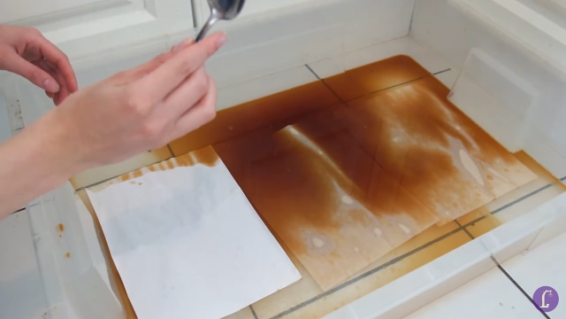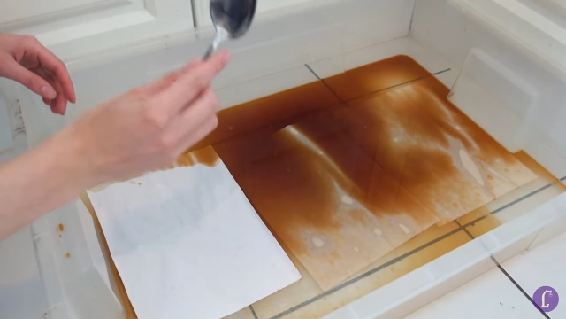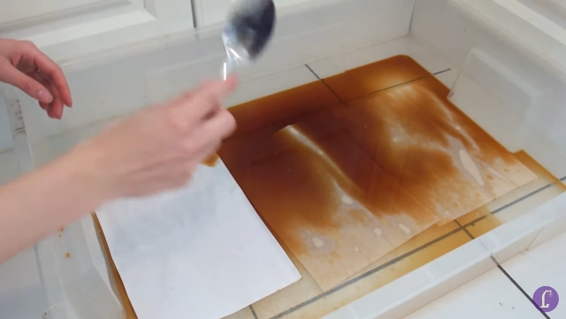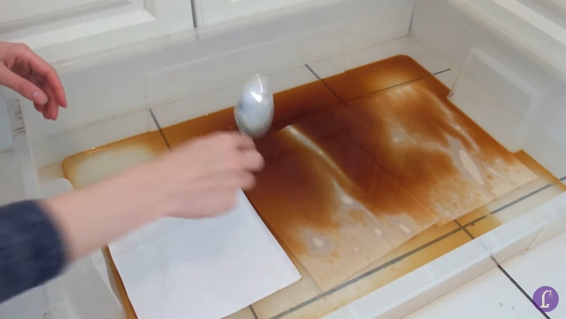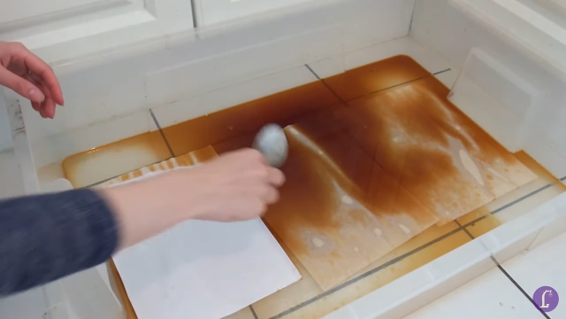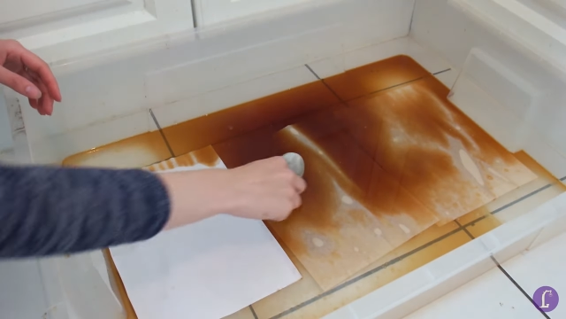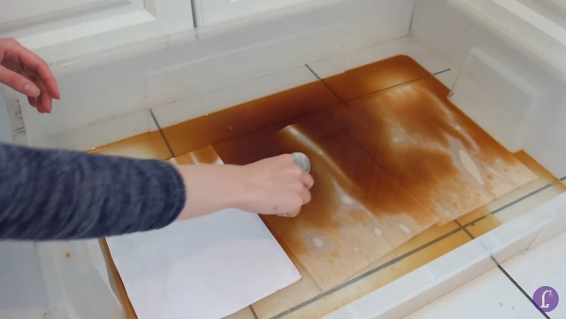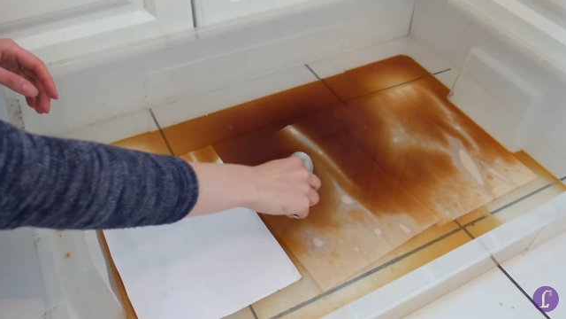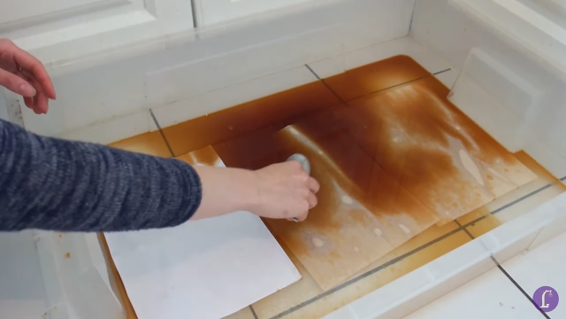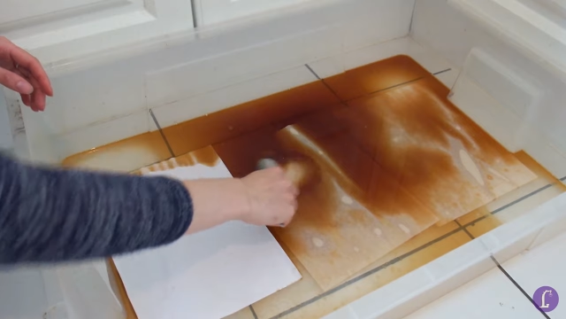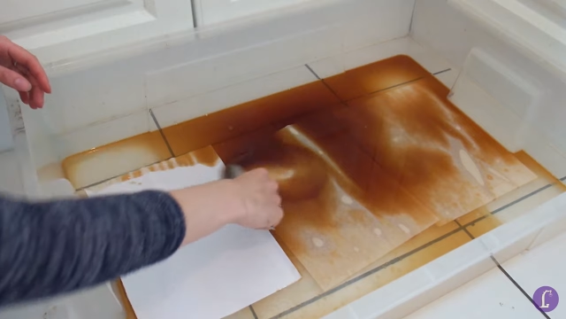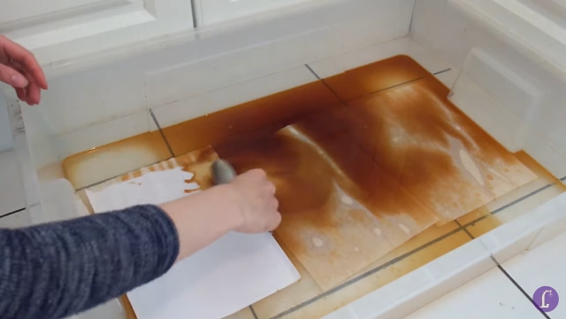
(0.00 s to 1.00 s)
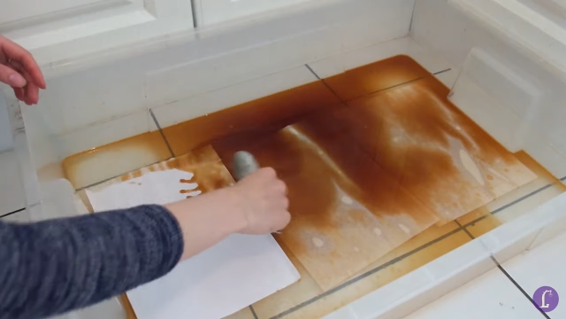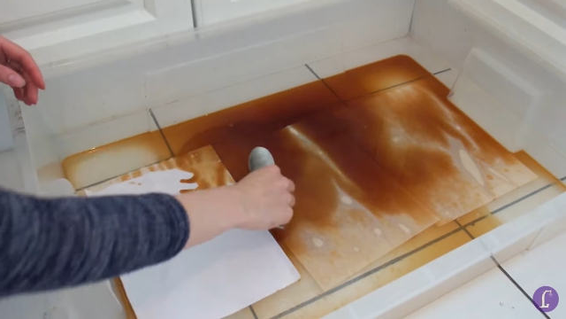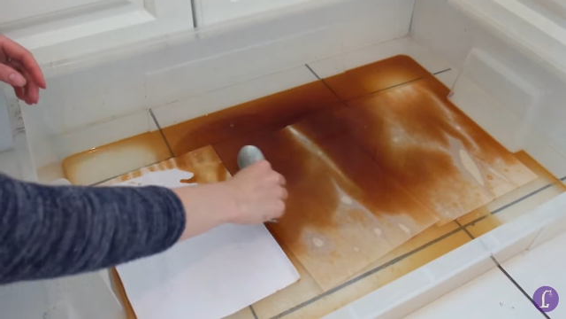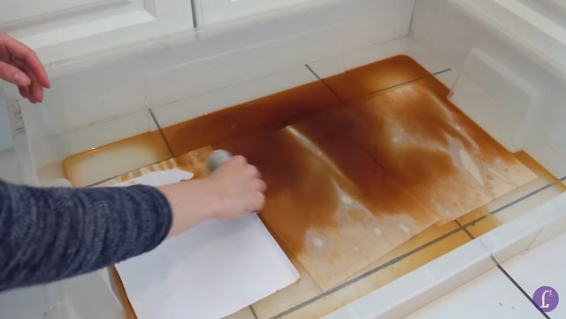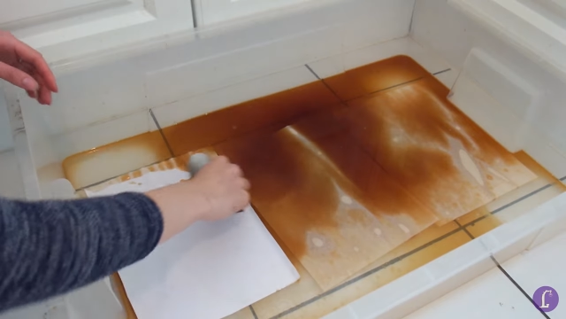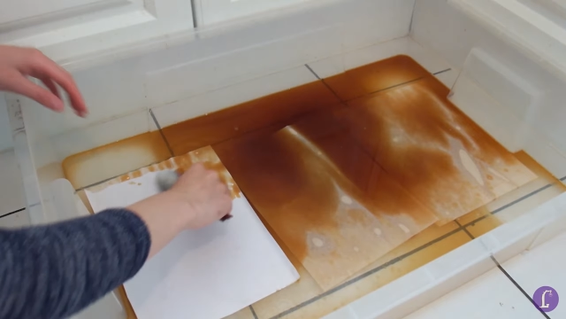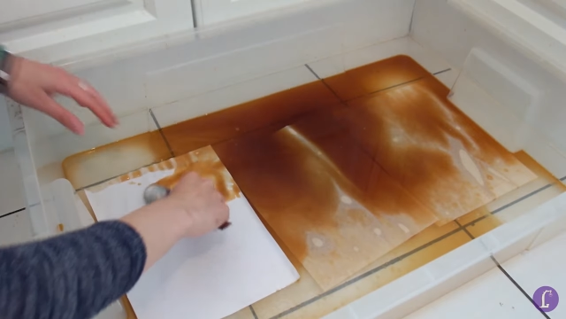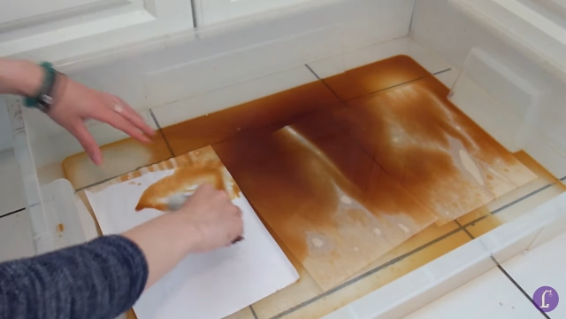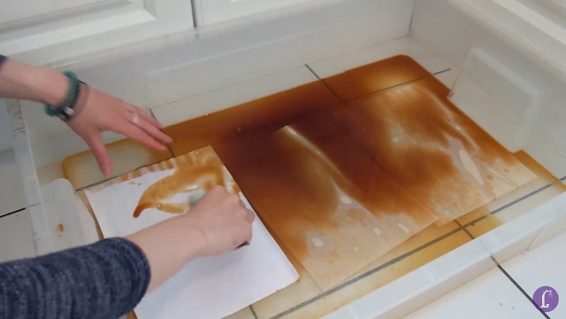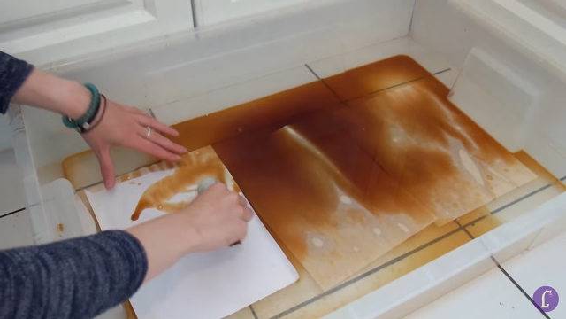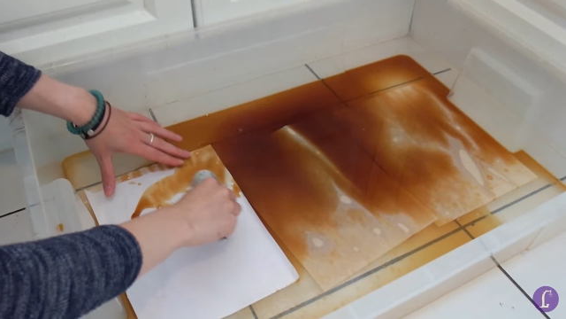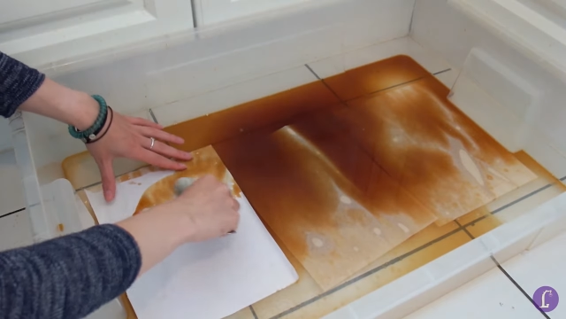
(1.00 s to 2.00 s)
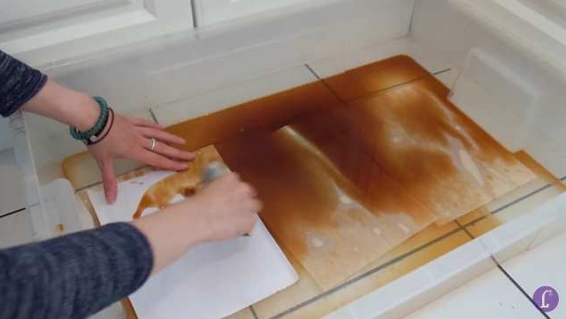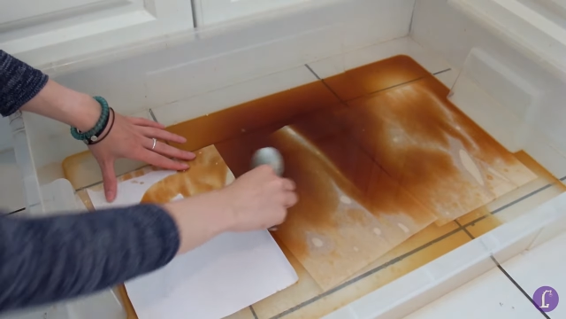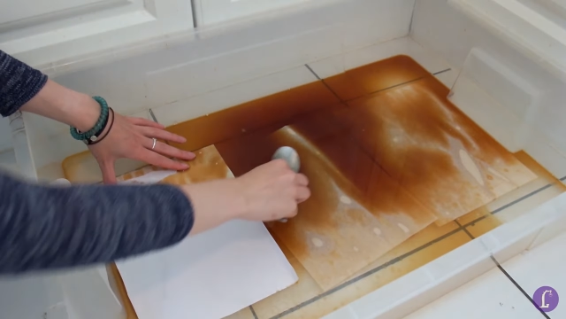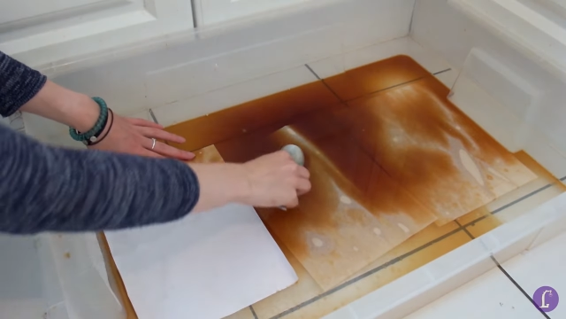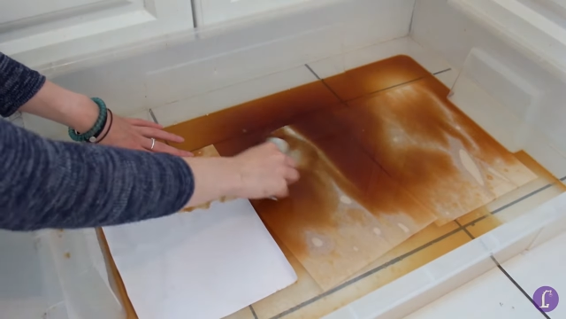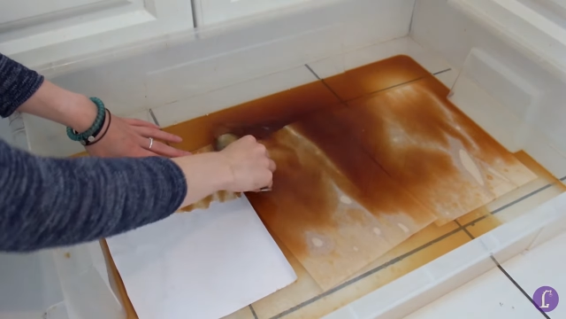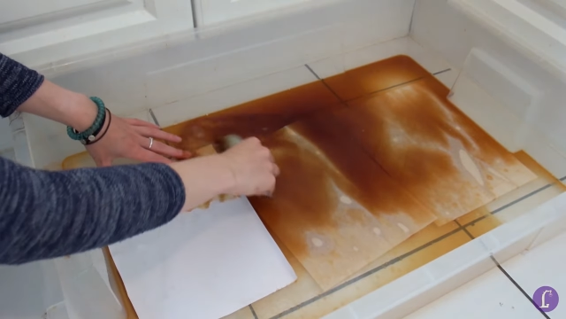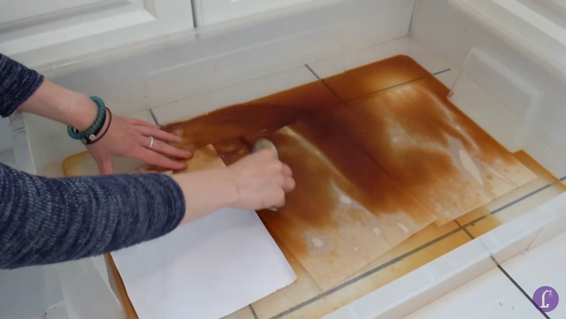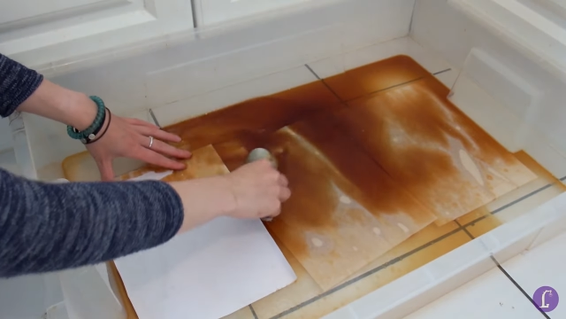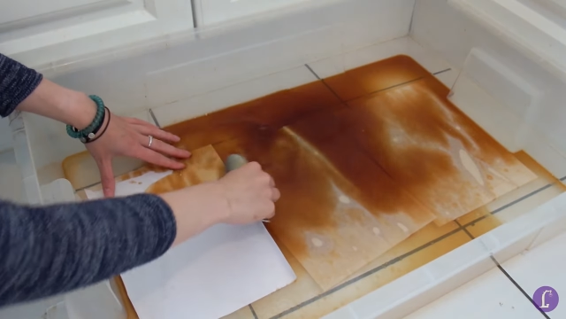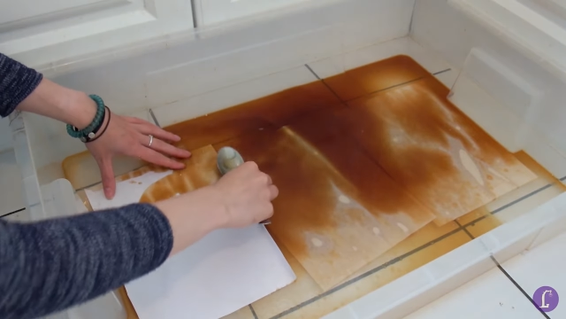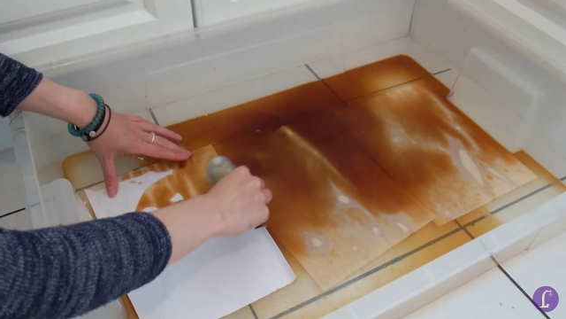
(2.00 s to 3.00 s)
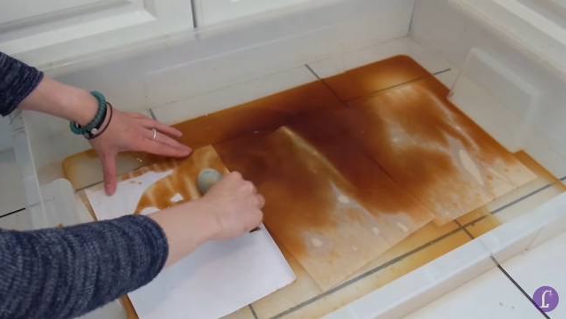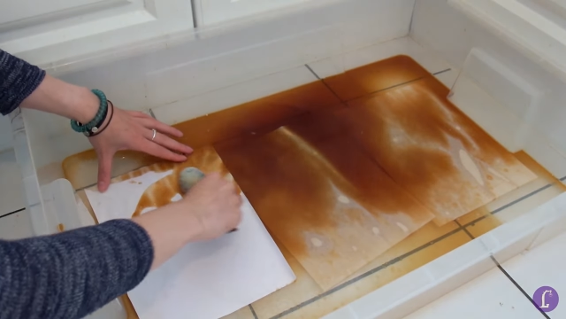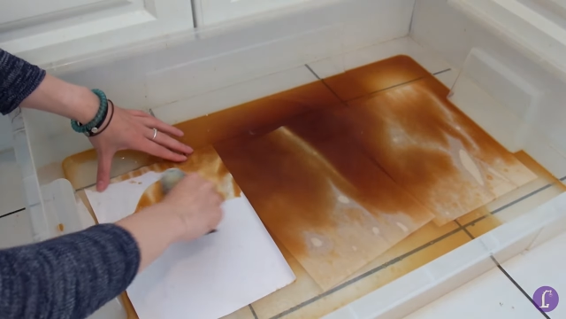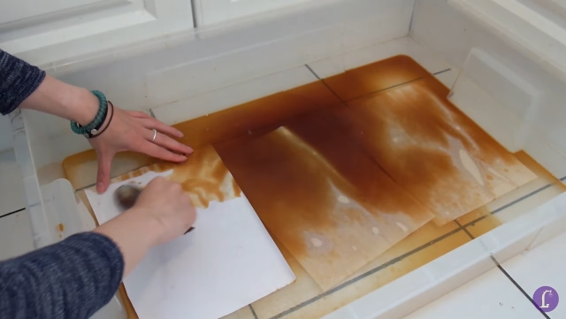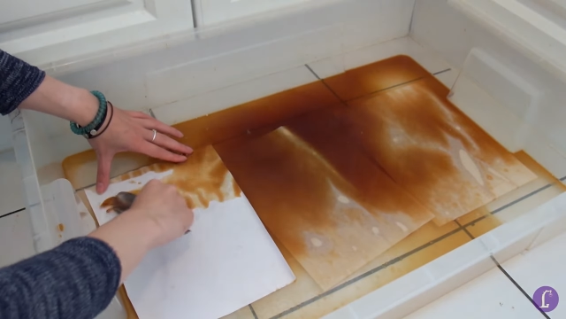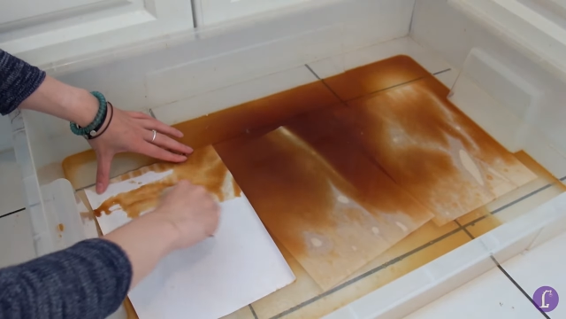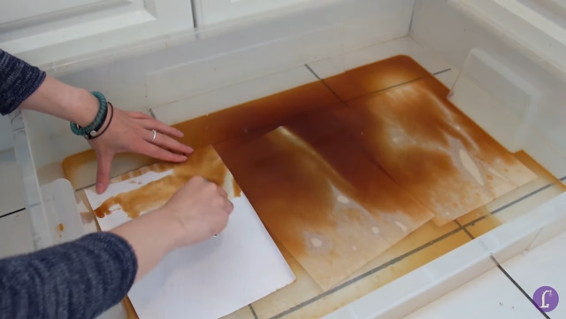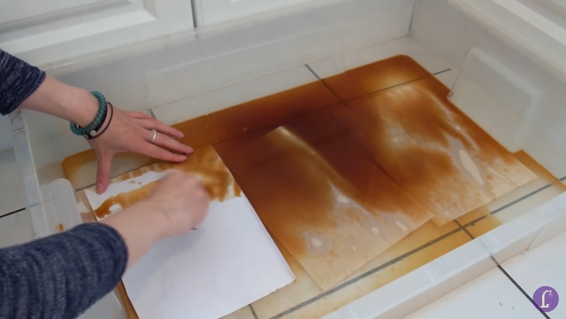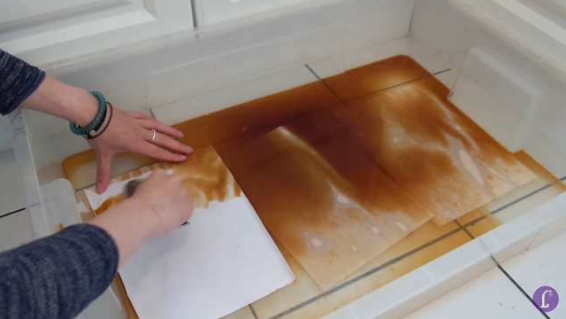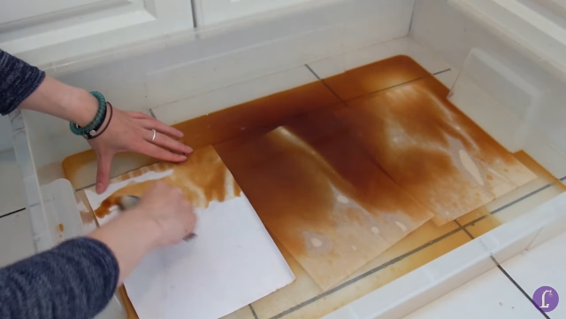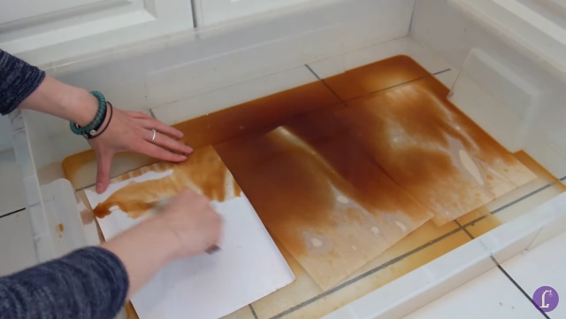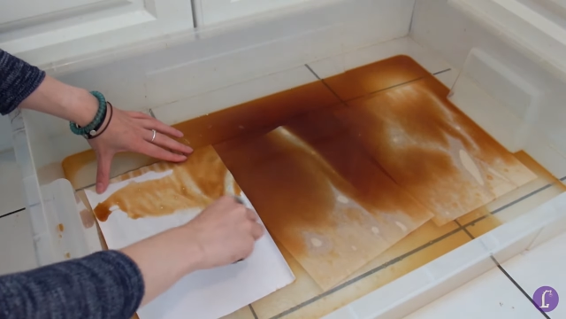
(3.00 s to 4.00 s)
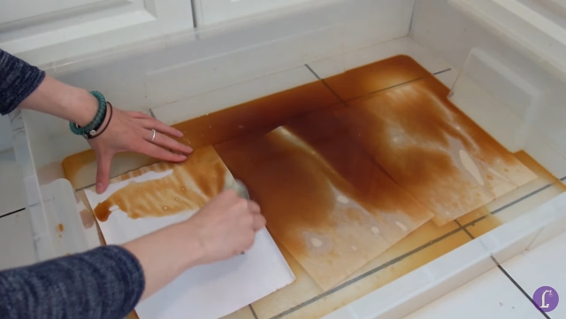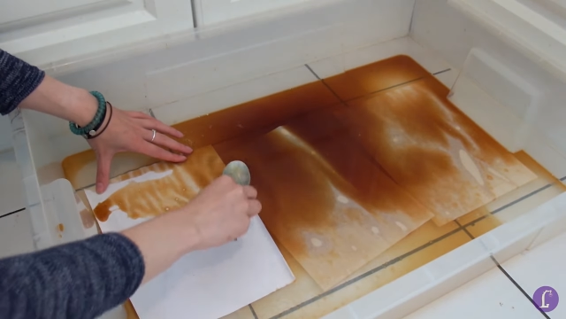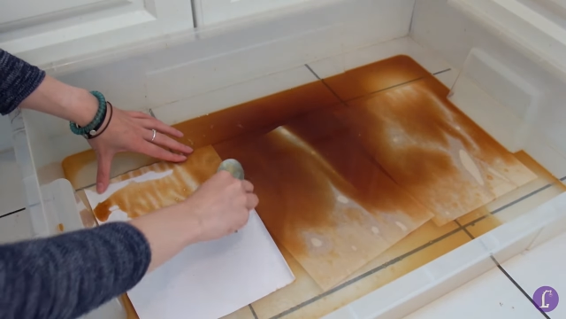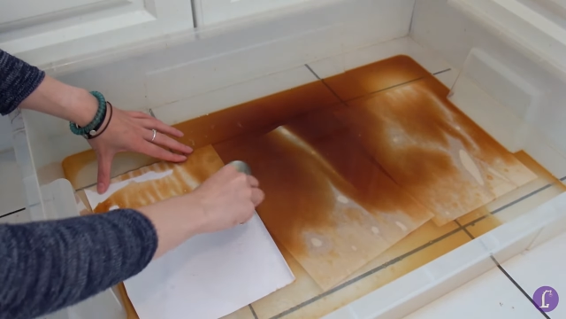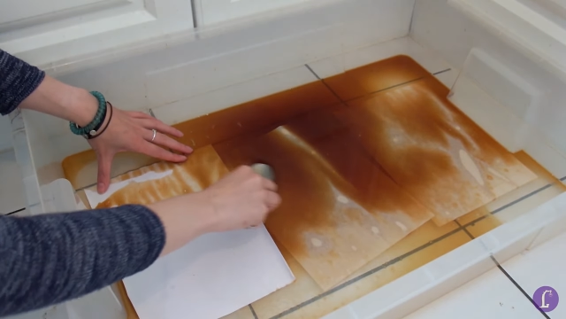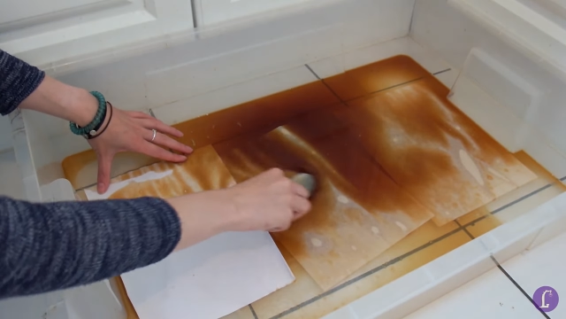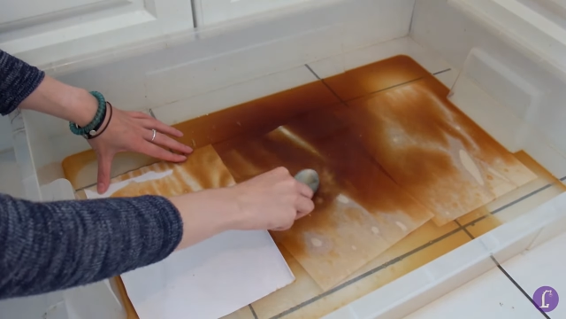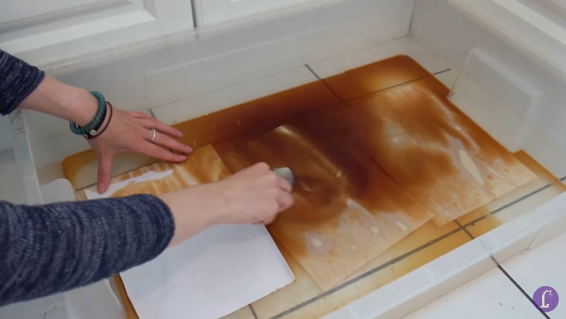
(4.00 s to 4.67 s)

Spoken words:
Nobody's mouth can be seen.